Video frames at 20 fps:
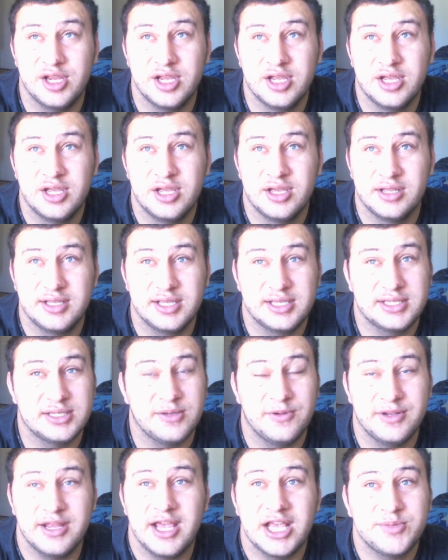I think
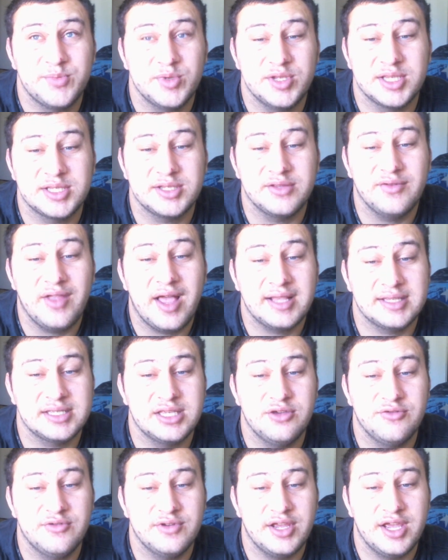someone asked me this last
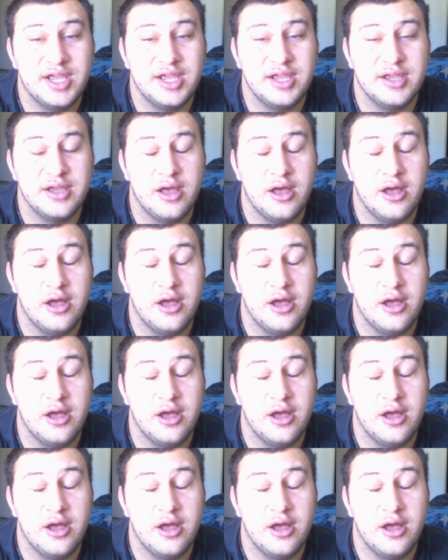Q&A.